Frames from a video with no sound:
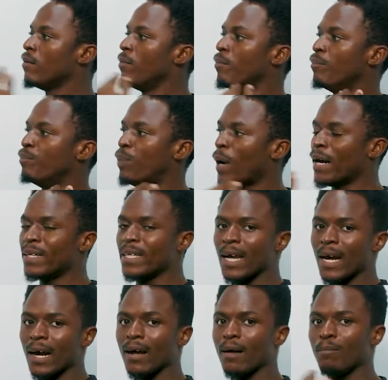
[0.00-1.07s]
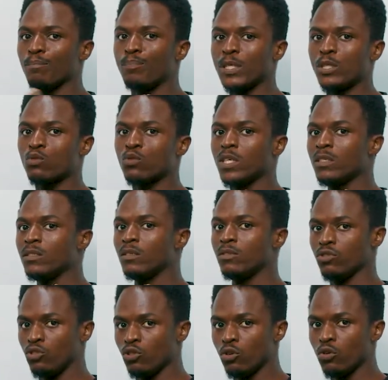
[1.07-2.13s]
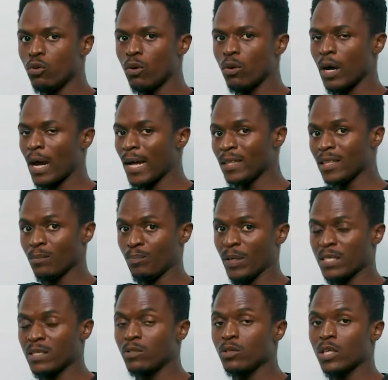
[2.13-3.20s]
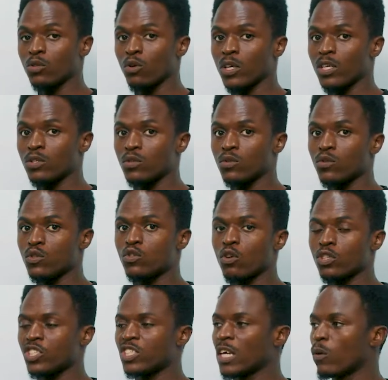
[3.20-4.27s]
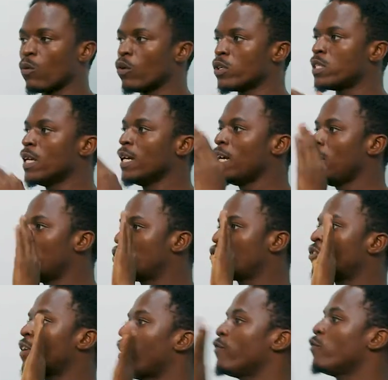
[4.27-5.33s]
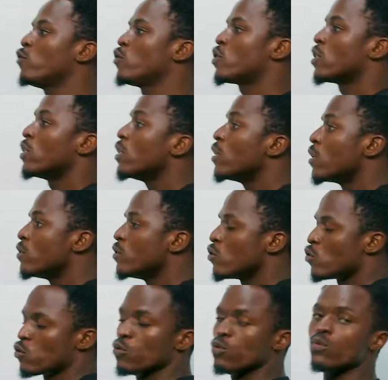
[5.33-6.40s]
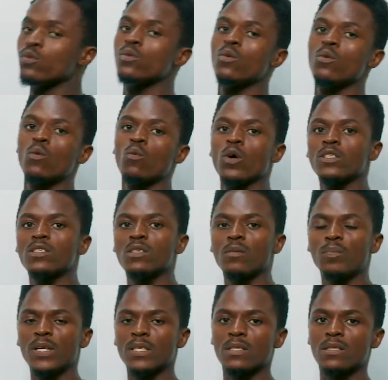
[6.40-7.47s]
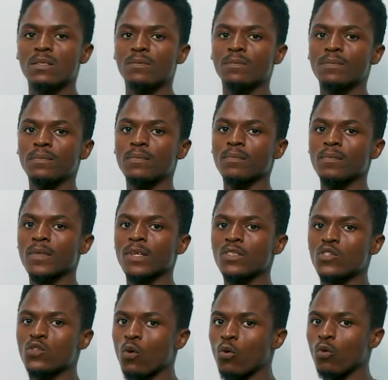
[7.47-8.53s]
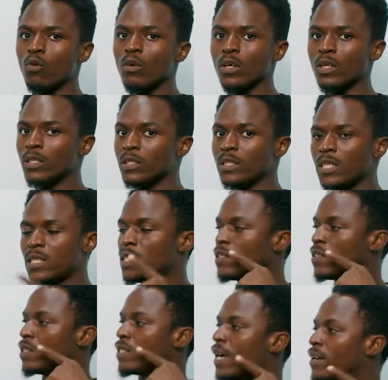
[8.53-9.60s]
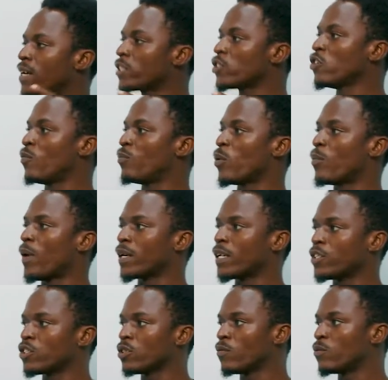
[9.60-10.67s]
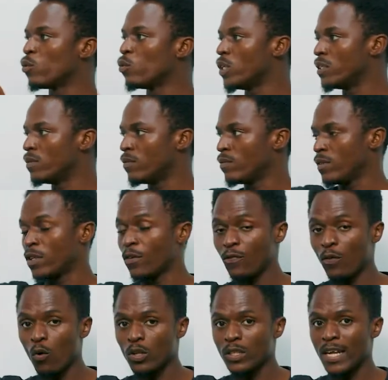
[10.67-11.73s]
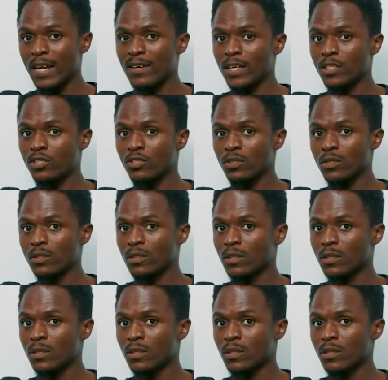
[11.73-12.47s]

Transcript: barrier between you and the person you are talking to, such that what? It travels towards the person. So, this is the direction of propagation of the wave, the forward direction.